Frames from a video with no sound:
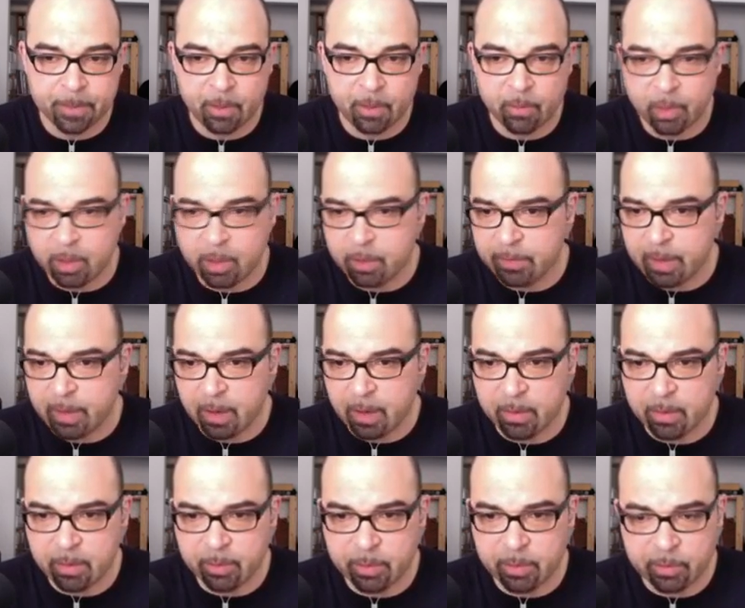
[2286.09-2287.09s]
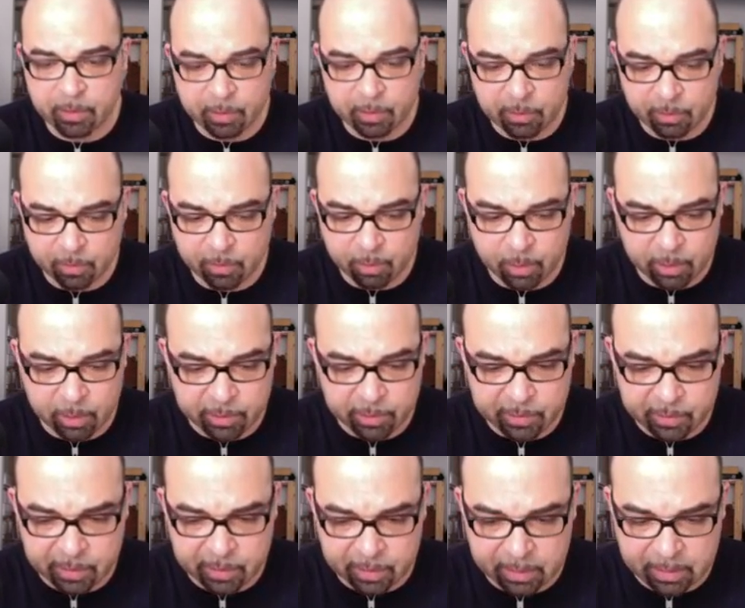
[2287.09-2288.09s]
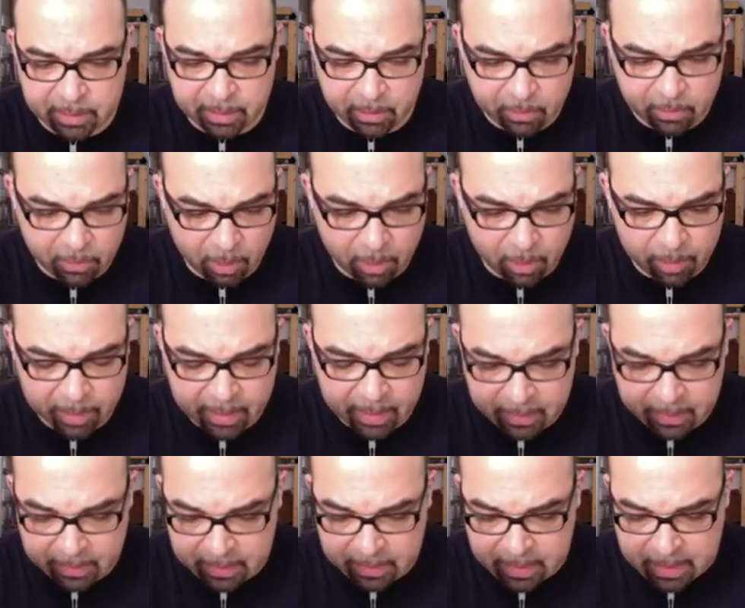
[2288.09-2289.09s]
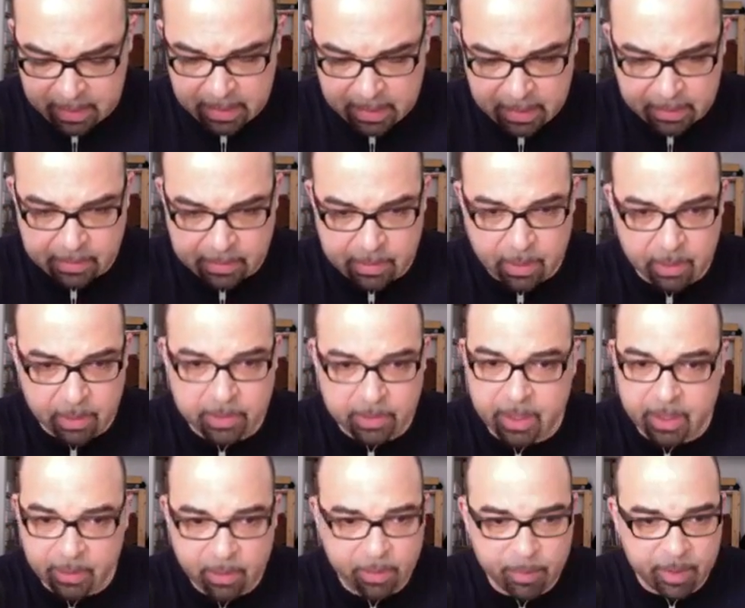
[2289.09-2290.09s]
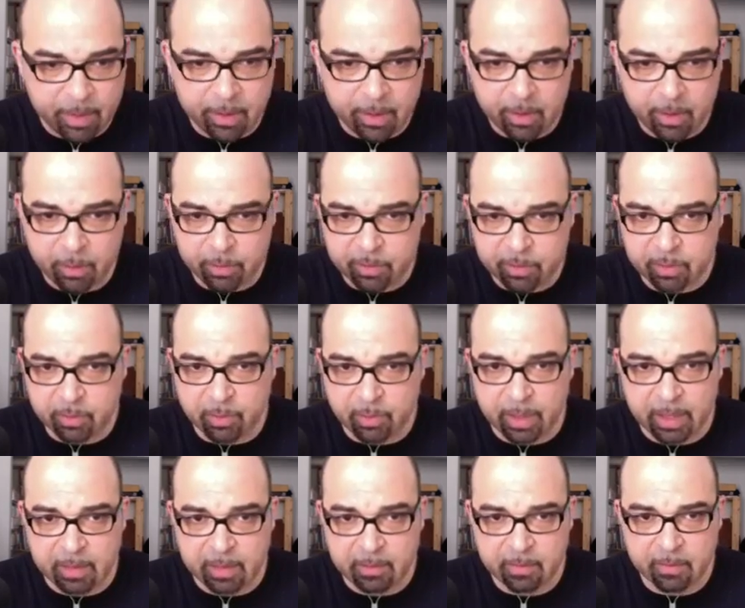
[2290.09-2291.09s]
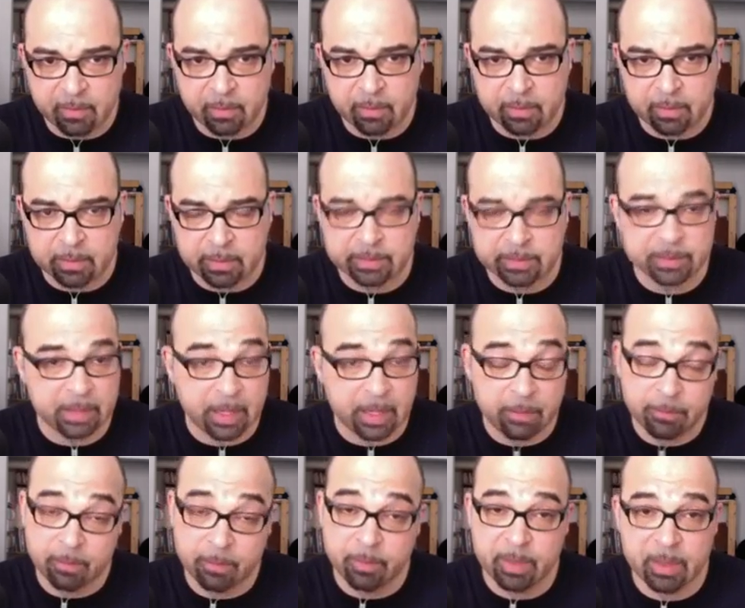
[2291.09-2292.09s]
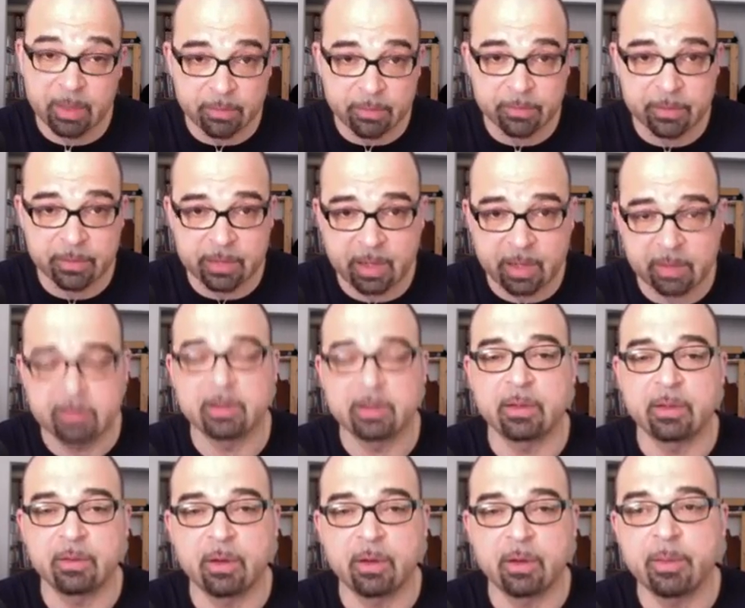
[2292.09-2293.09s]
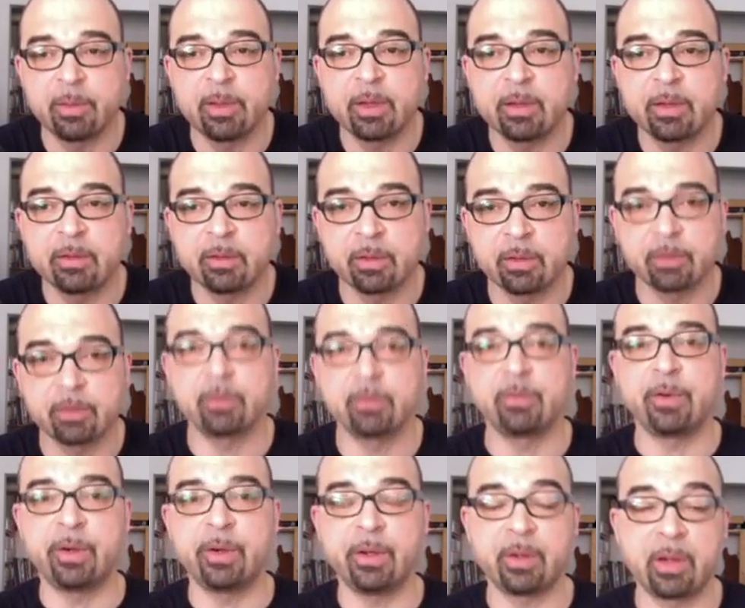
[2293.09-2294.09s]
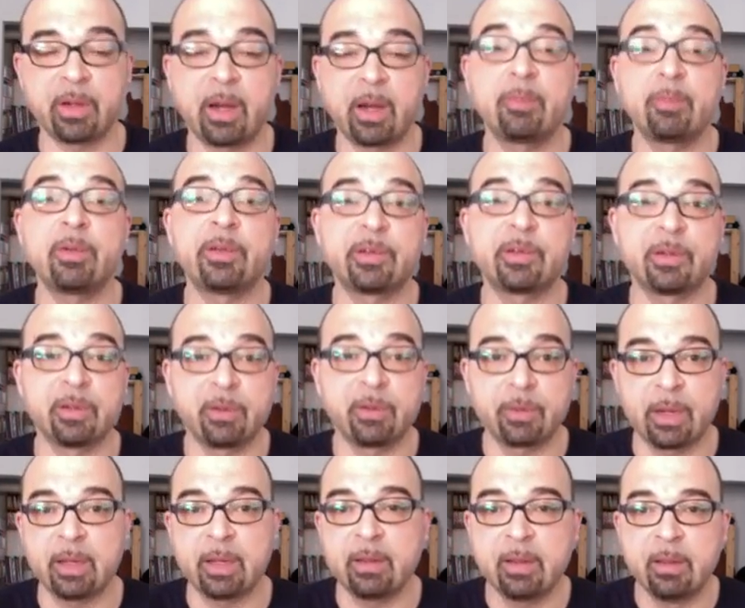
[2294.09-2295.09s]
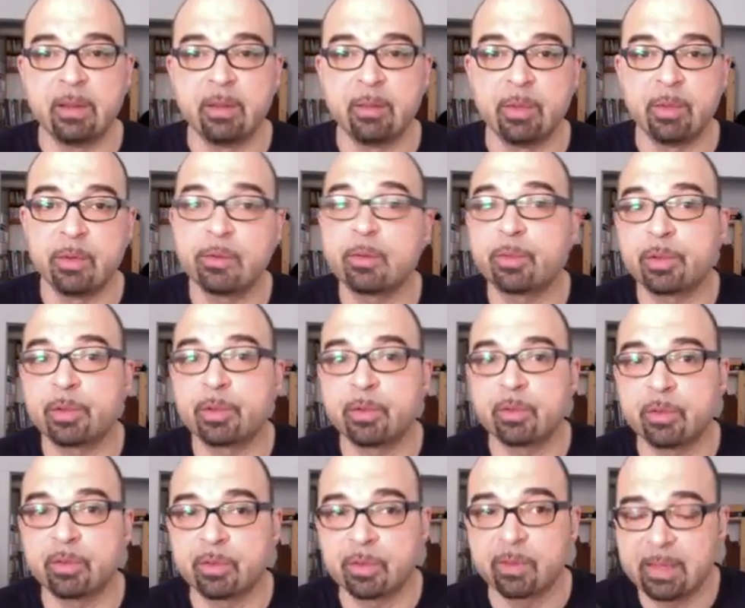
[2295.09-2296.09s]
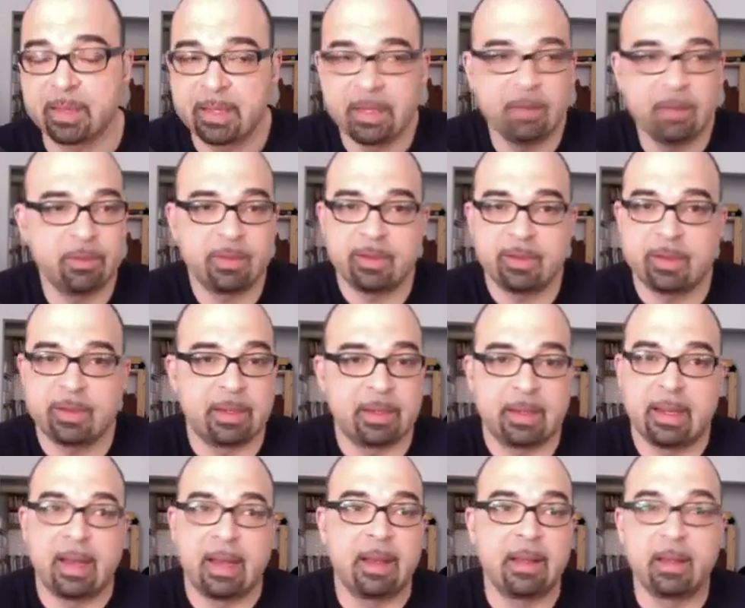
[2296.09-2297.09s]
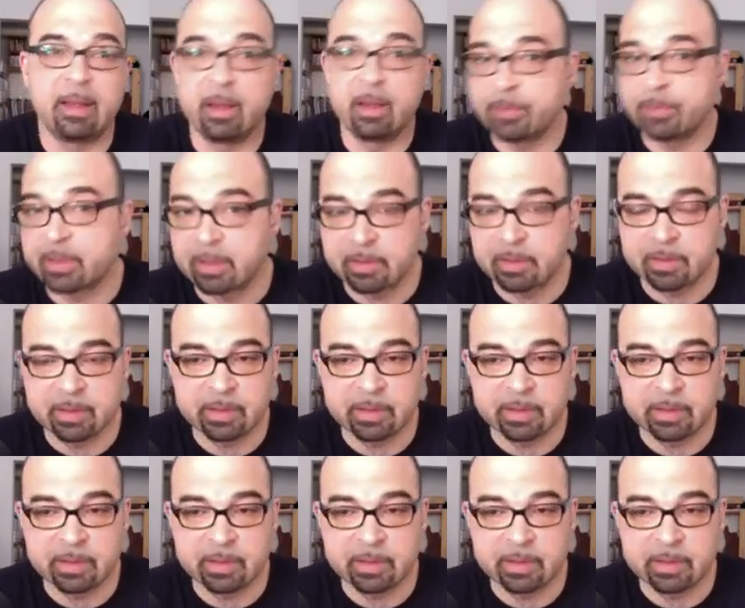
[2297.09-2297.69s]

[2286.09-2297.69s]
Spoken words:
One of our musicians was the guitar player Doug Derryberry, who's a great, aside from being a fantastic guitar player, who's also a very accomplished and great music producer. And he was like, I love this.